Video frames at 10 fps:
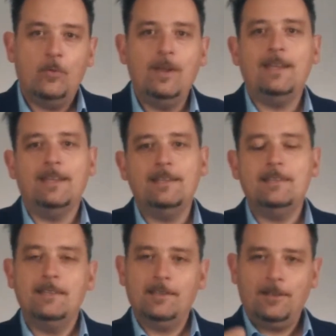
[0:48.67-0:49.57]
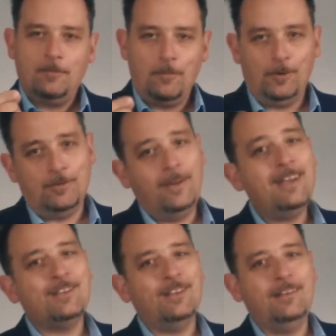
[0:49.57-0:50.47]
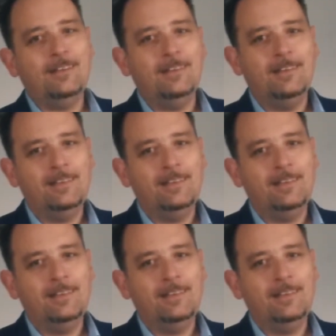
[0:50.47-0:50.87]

We need motivation.